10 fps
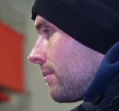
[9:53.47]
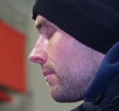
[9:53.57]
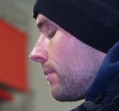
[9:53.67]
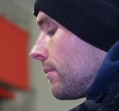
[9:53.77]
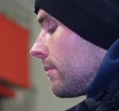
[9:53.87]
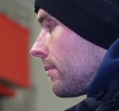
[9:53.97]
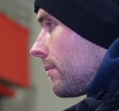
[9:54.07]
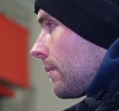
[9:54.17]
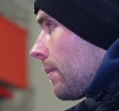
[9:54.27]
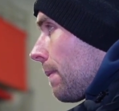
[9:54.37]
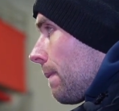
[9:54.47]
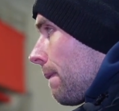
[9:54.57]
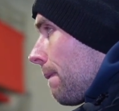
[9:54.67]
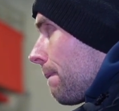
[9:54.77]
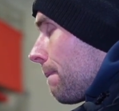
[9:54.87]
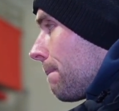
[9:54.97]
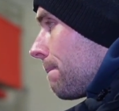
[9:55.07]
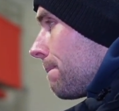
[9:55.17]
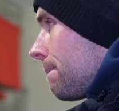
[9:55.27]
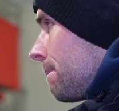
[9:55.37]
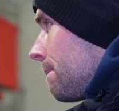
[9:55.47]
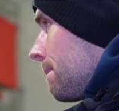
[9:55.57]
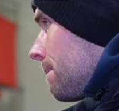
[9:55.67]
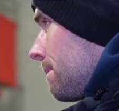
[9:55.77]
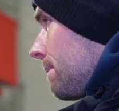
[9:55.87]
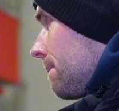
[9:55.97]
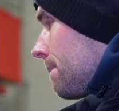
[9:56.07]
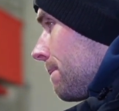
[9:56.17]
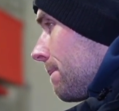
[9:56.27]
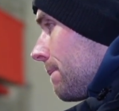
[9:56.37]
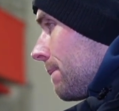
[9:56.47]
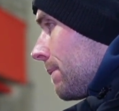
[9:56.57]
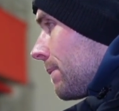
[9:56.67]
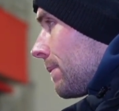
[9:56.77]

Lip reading: This person isn't speaking.